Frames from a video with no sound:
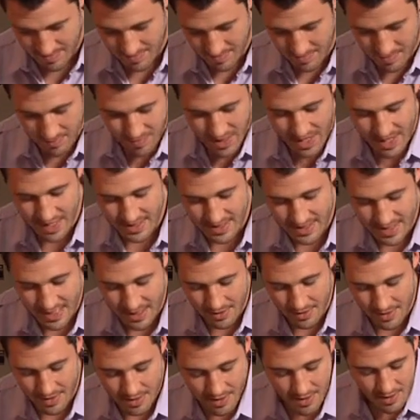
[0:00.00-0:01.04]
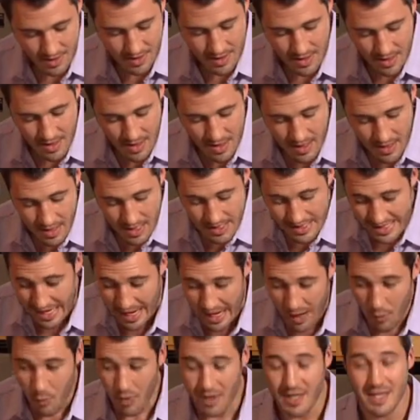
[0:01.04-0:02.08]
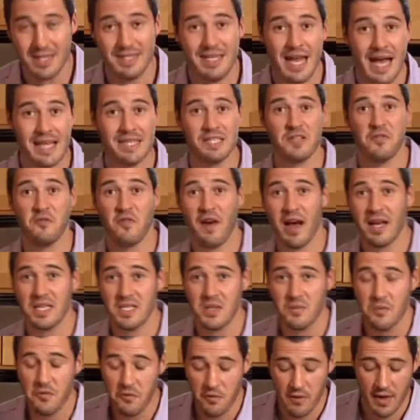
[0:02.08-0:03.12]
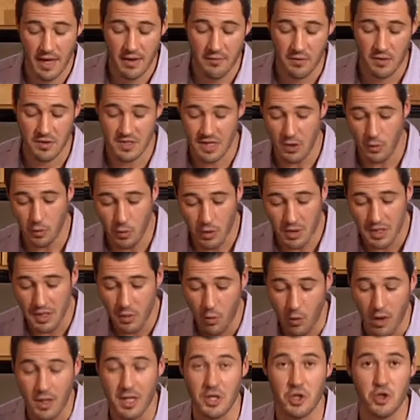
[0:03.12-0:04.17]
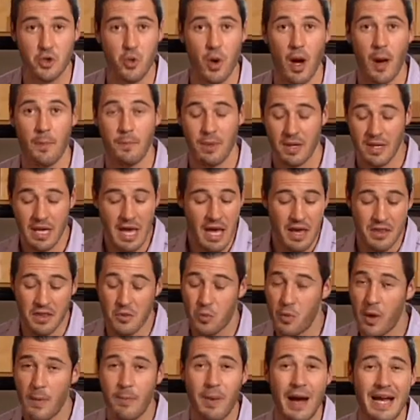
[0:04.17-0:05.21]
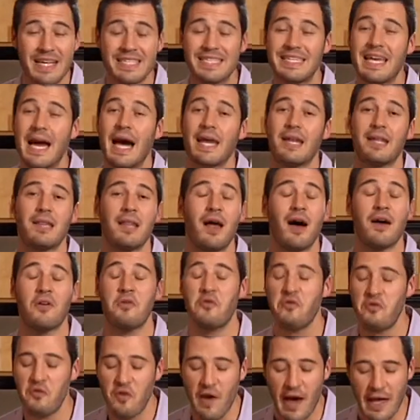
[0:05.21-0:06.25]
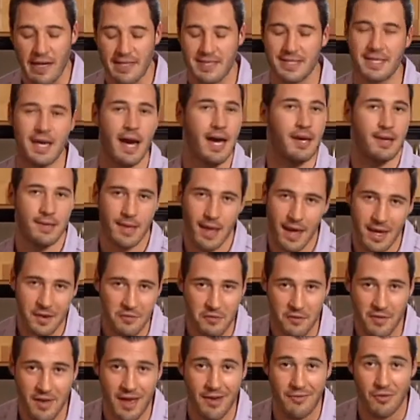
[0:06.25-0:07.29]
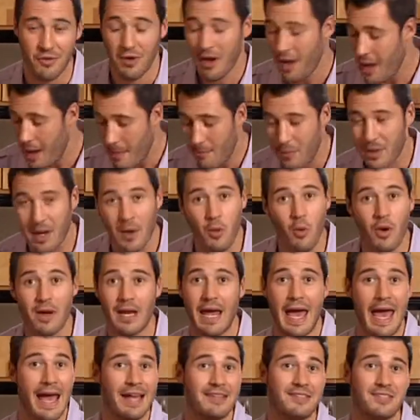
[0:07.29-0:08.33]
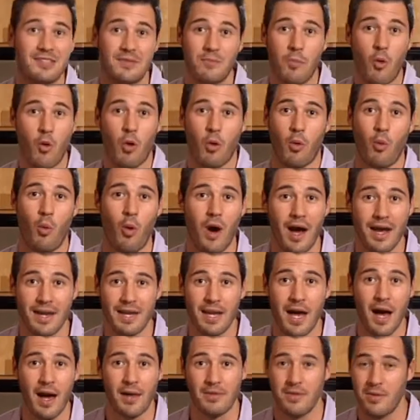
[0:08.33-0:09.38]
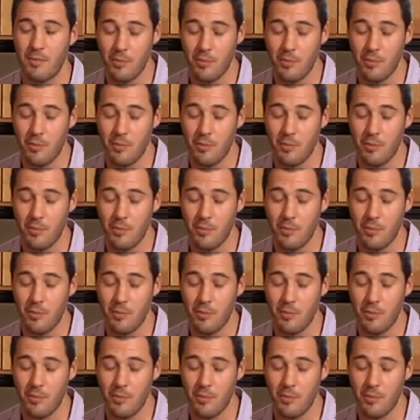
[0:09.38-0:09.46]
And pat it down. Now, I want to intensify some flavors. I really want to drop in. The ribeye's got a lot of fat. It's got a lot of flavor. But I want to add some more. Why not?